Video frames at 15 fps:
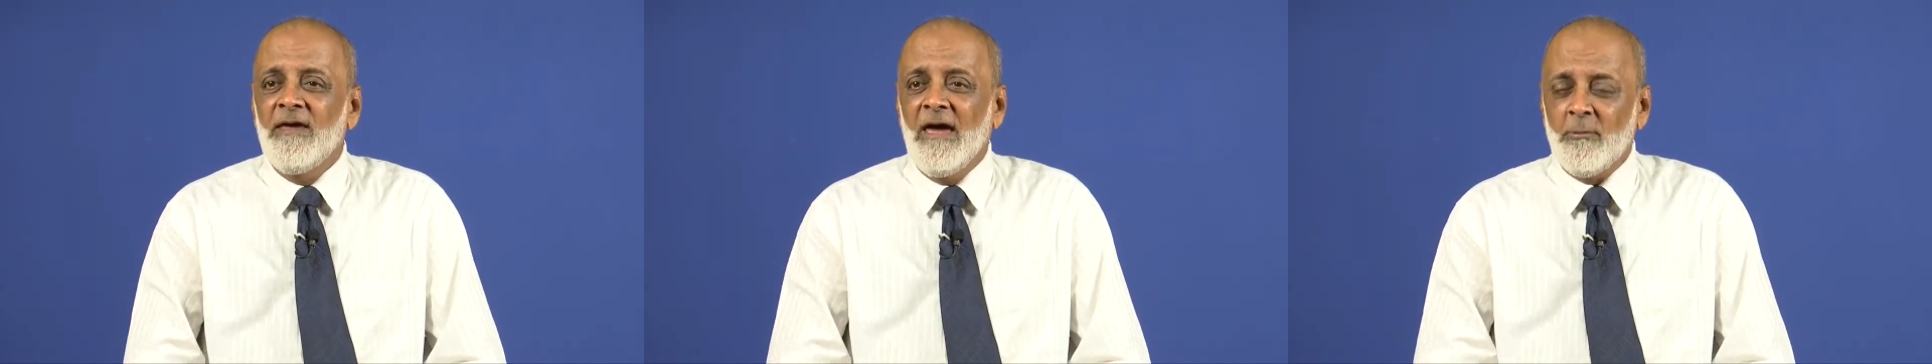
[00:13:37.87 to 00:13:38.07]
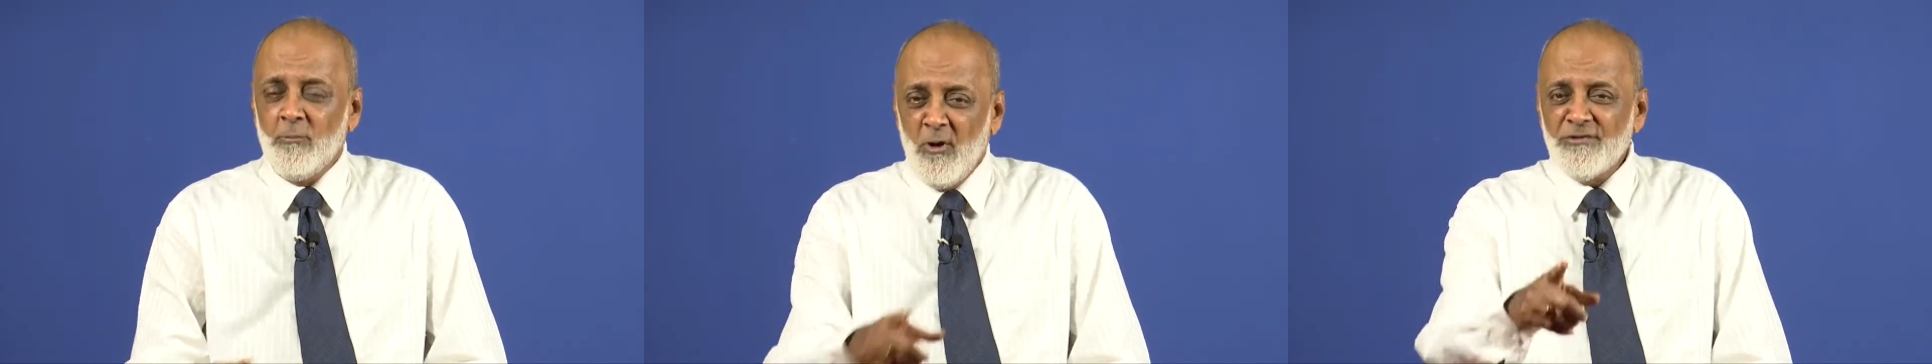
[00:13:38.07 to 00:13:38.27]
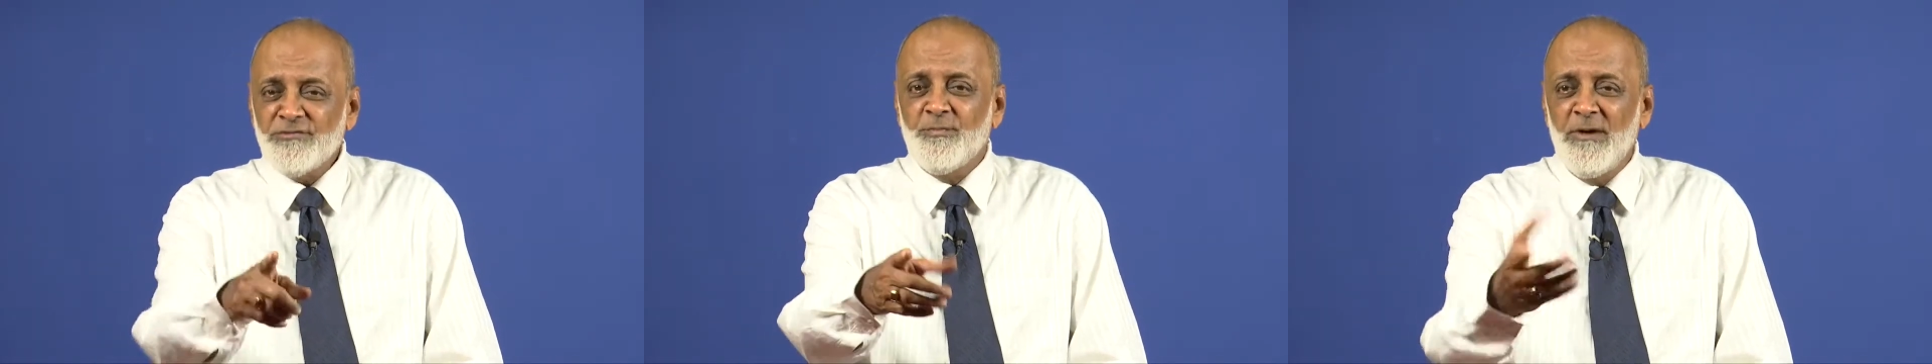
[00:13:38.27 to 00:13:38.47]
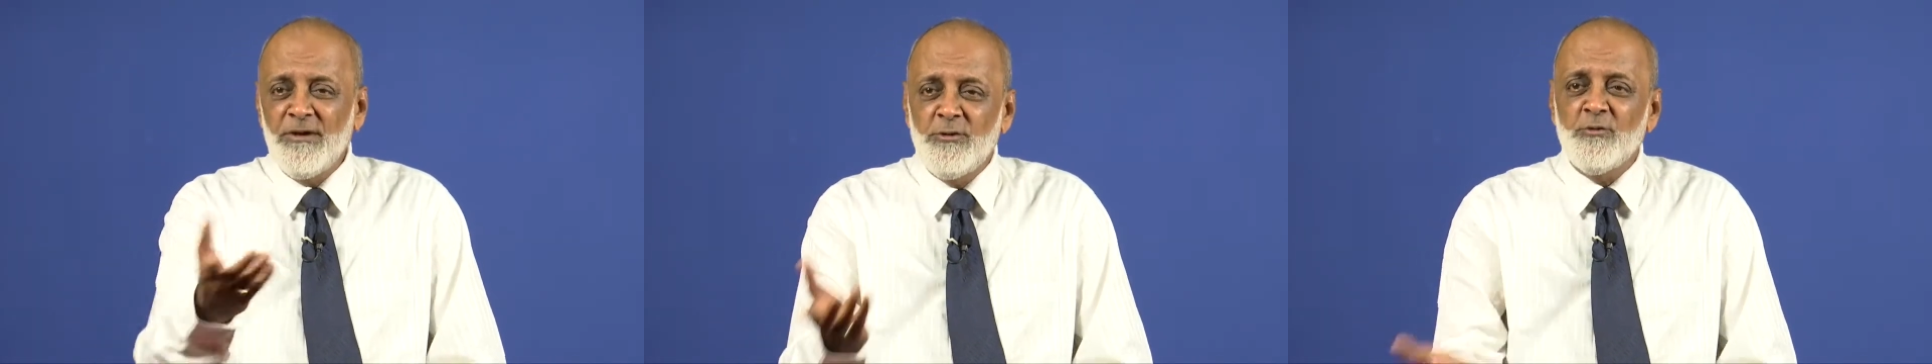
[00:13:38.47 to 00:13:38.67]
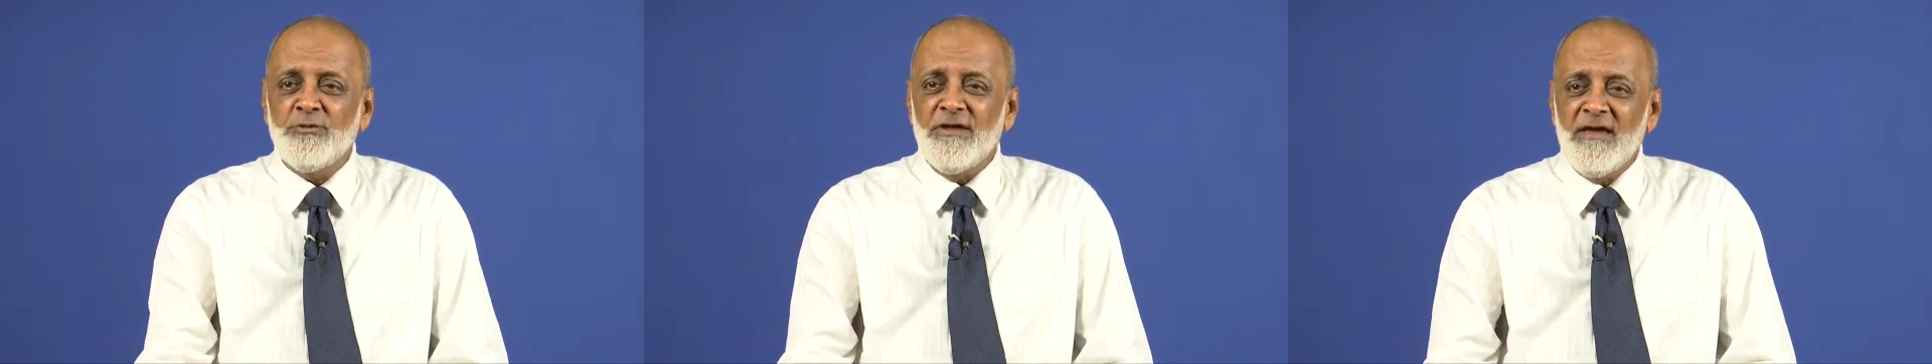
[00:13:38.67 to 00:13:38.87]
At what speed
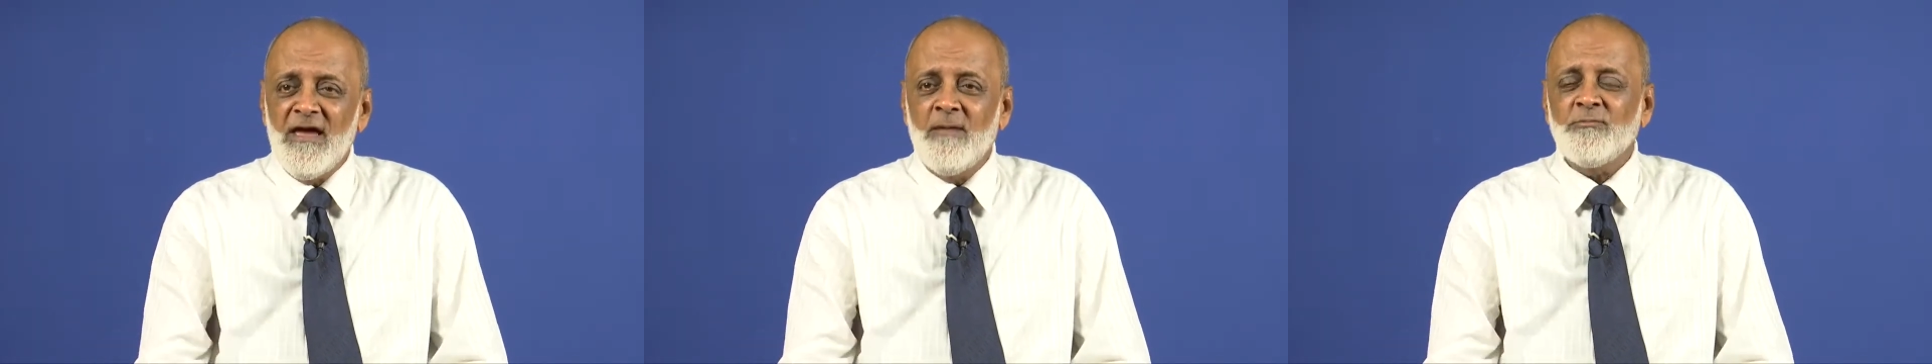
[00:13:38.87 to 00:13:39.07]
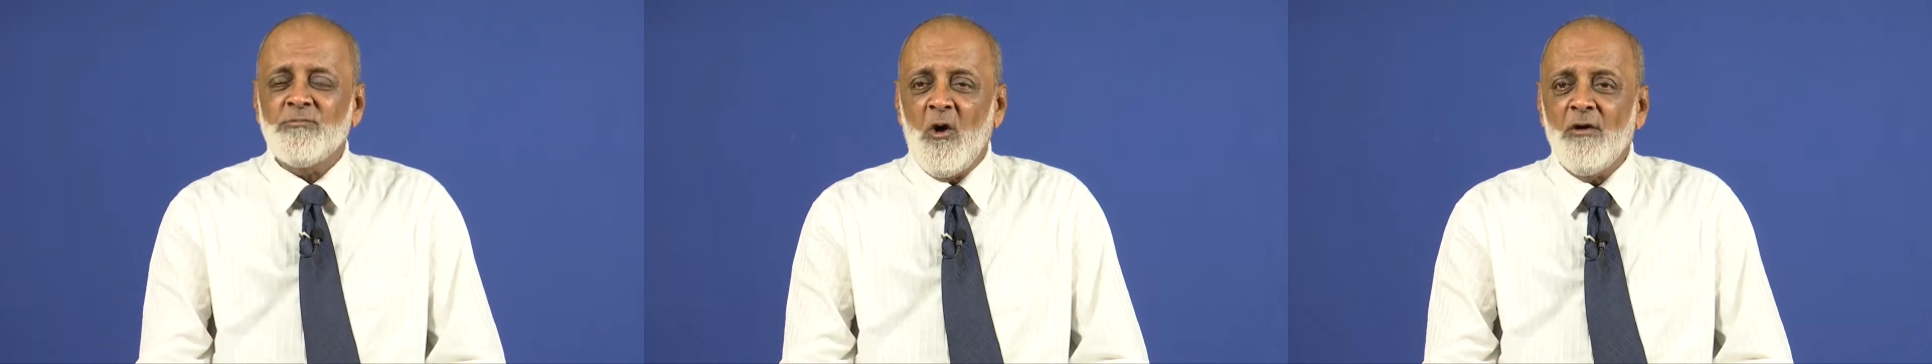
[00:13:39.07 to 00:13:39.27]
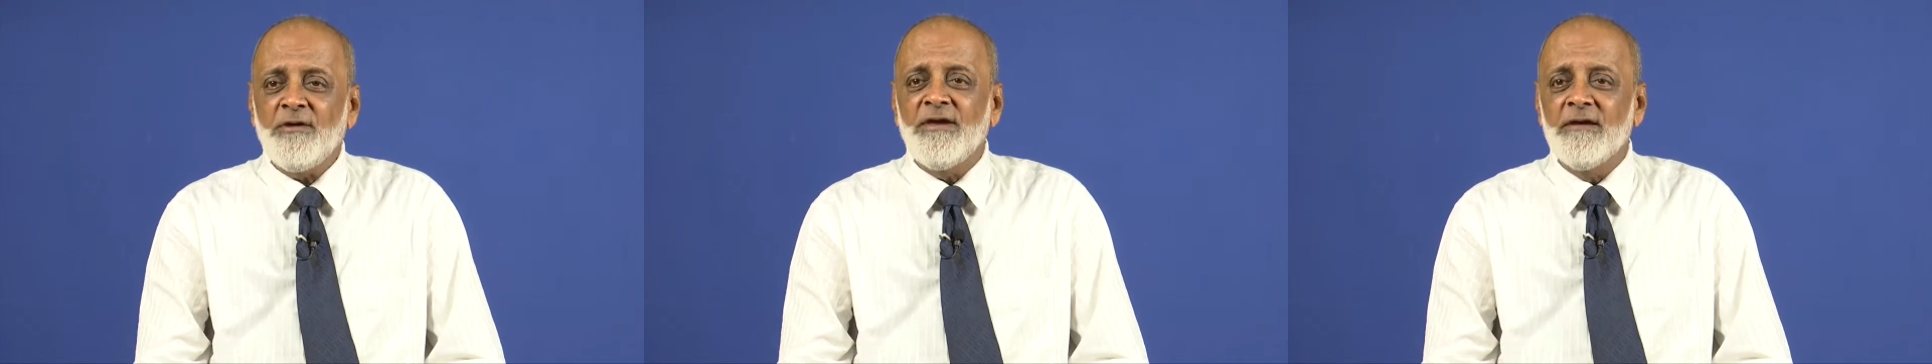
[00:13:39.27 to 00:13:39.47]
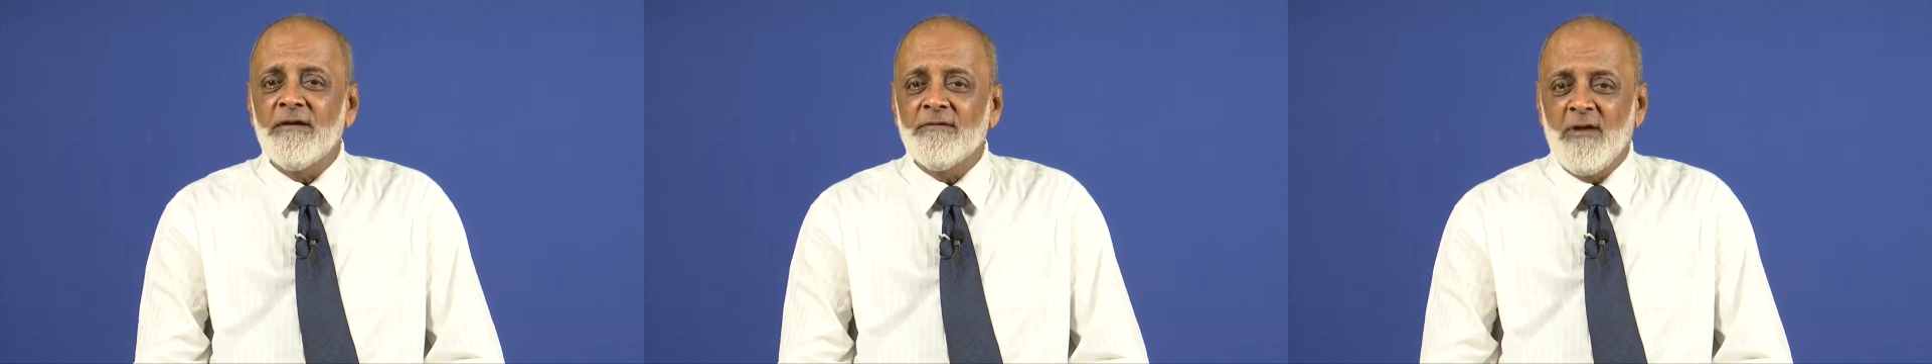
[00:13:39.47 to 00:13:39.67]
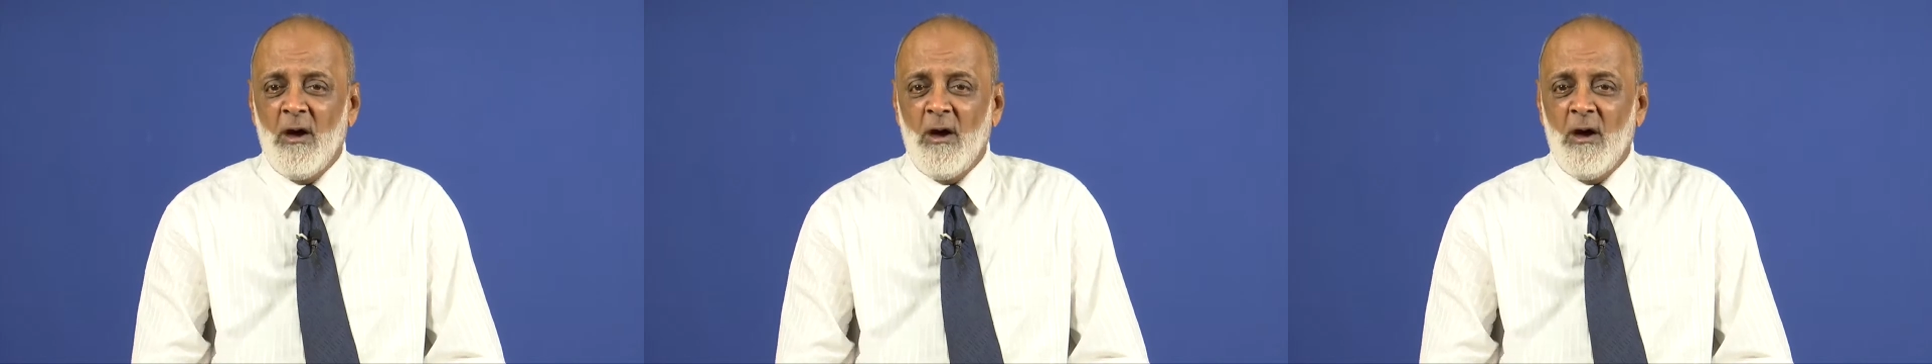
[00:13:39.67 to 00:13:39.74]
do you think I'm talking?